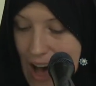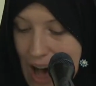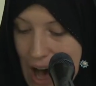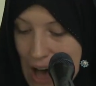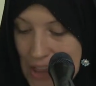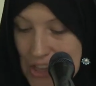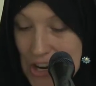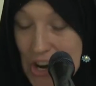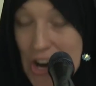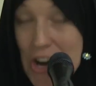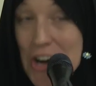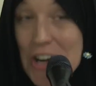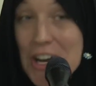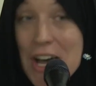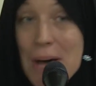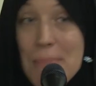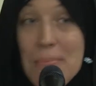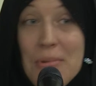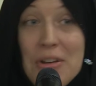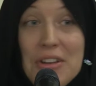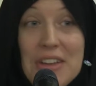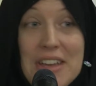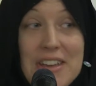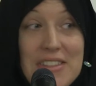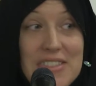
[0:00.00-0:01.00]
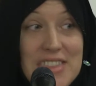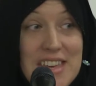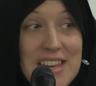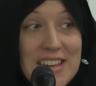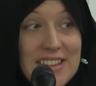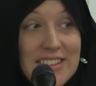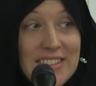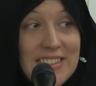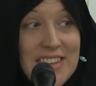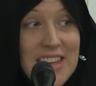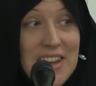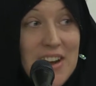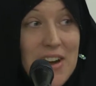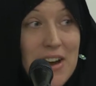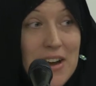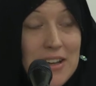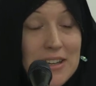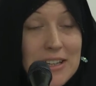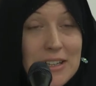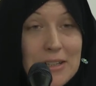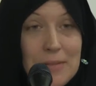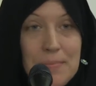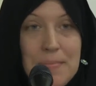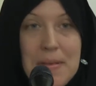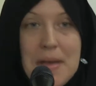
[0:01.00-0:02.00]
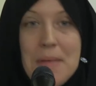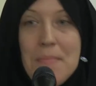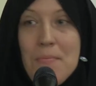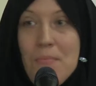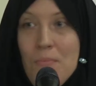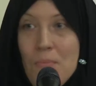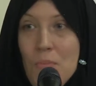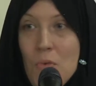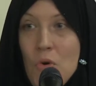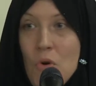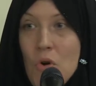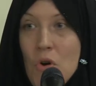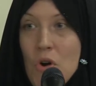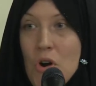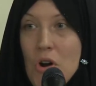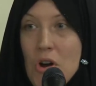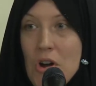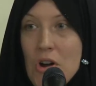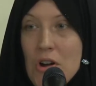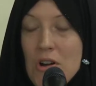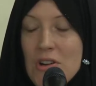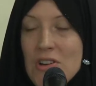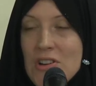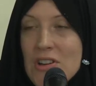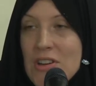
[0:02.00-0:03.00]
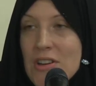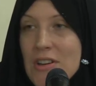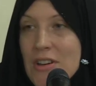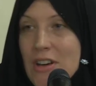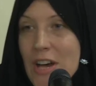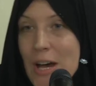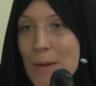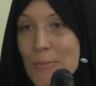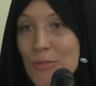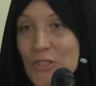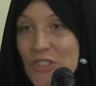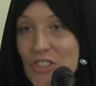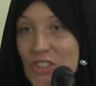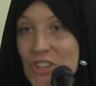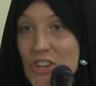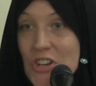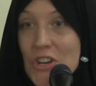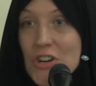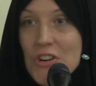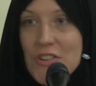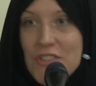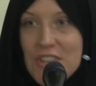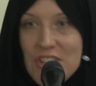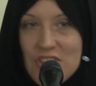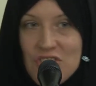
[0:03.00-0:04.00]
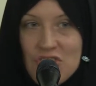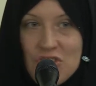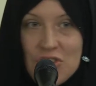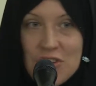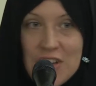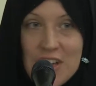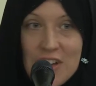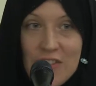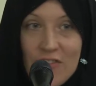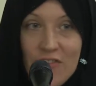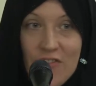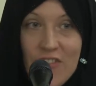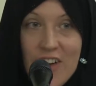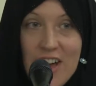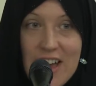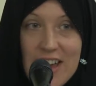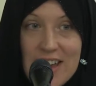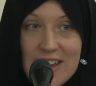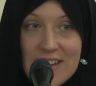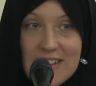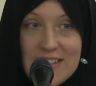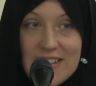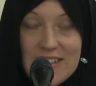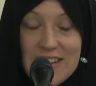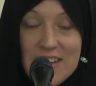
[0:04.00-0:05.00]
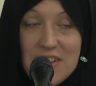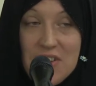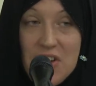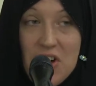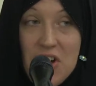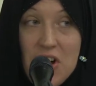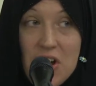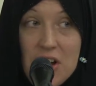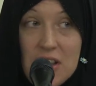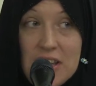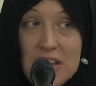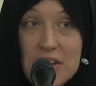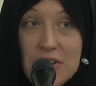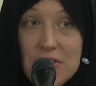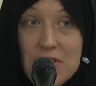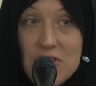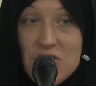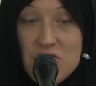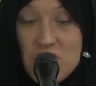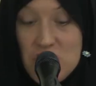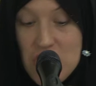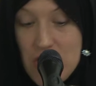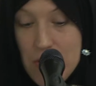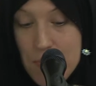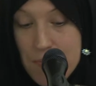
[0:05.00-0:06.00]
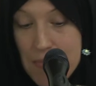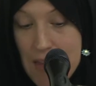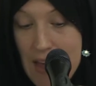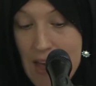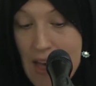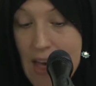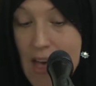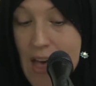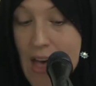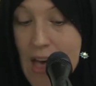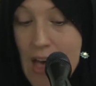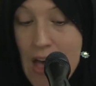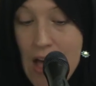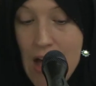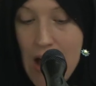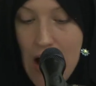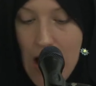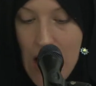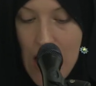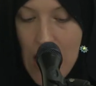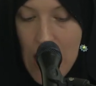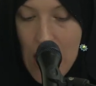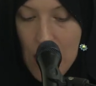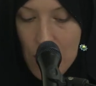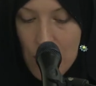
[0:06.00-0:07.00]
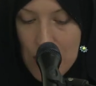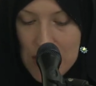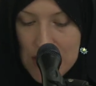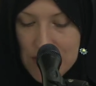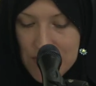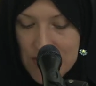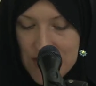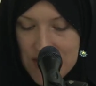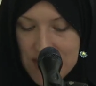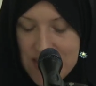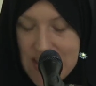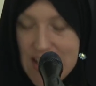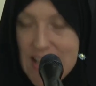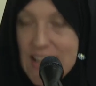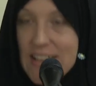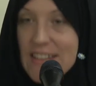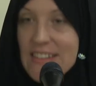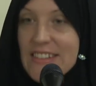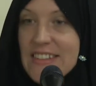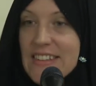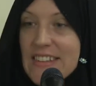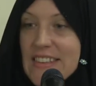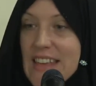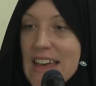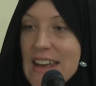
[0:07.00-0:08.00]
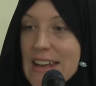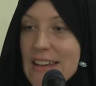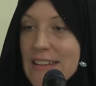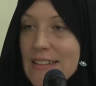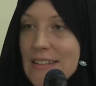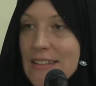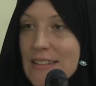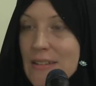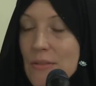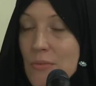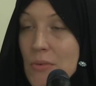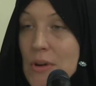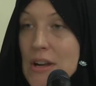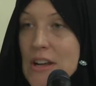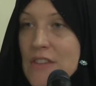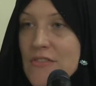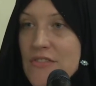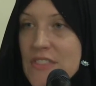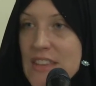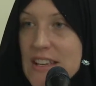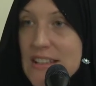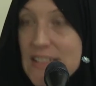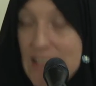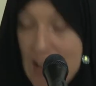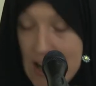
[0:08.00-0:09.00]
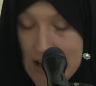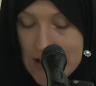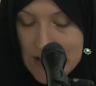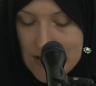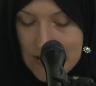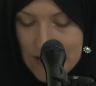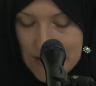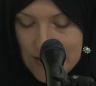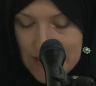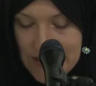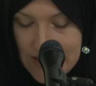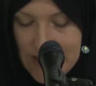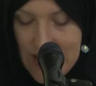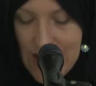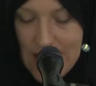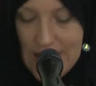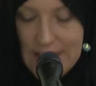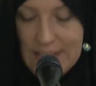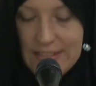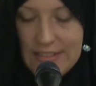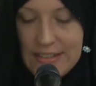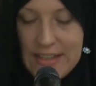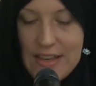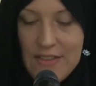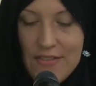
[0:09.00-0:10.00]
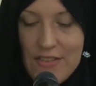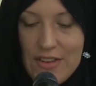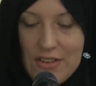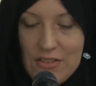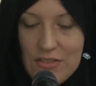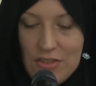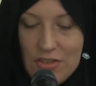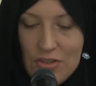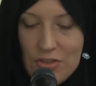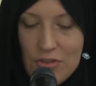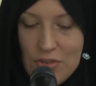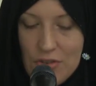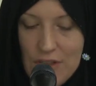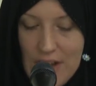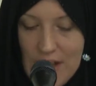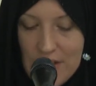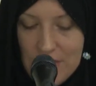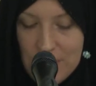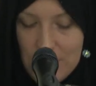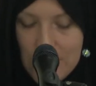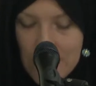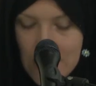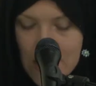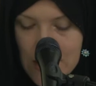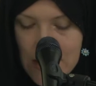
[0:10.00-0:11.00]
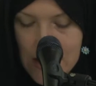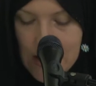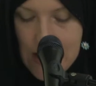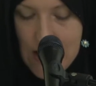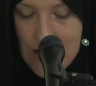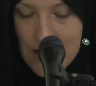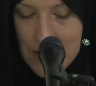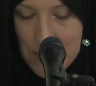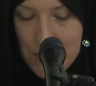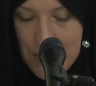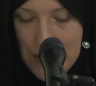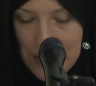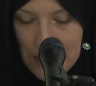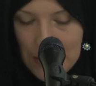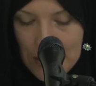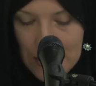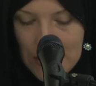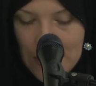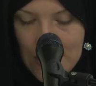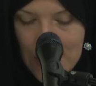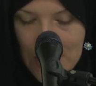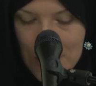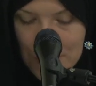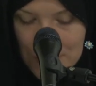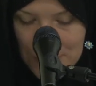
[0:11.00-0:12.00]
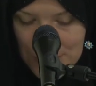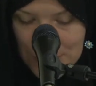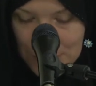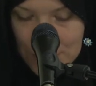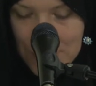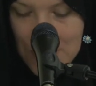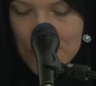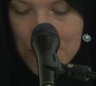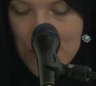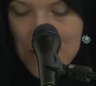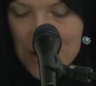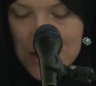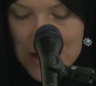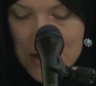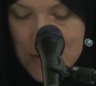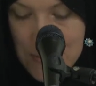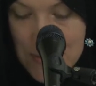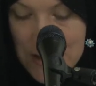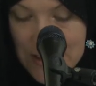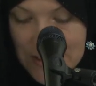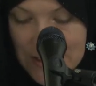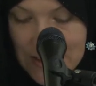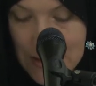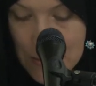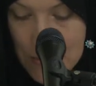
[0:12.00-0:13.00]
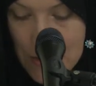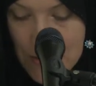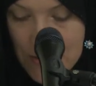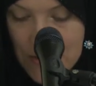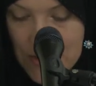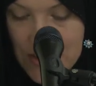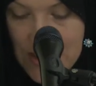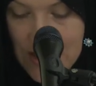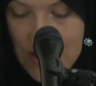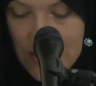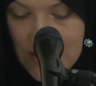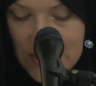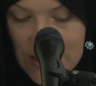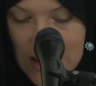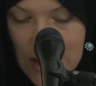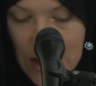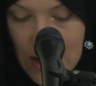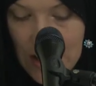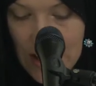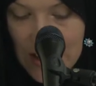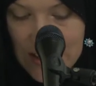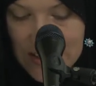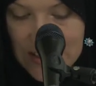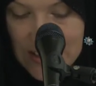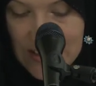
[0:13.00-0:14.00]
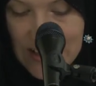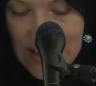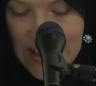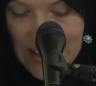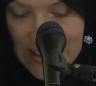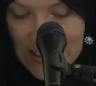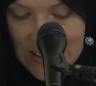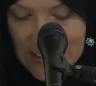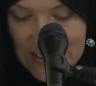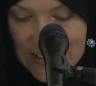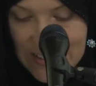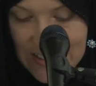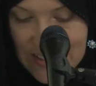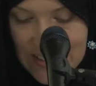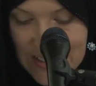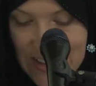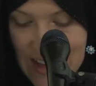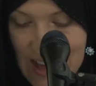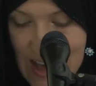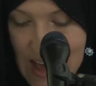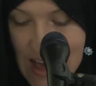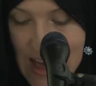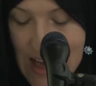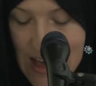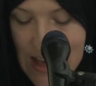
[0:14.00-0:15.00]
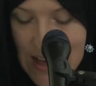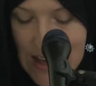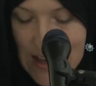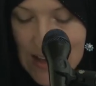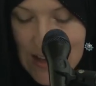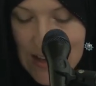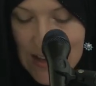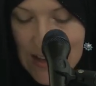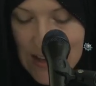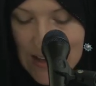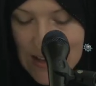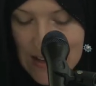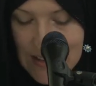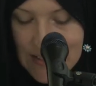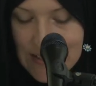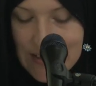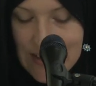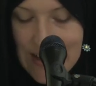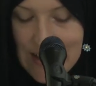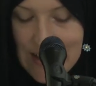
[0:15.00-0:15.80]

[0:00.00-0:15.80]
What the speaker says: There are a couple things that are a little bit more obscure that you can find in our literature. One of the titles that is given to Hazrat Ali al-Akbar, peace be upon him, in some of the ziyarat texts is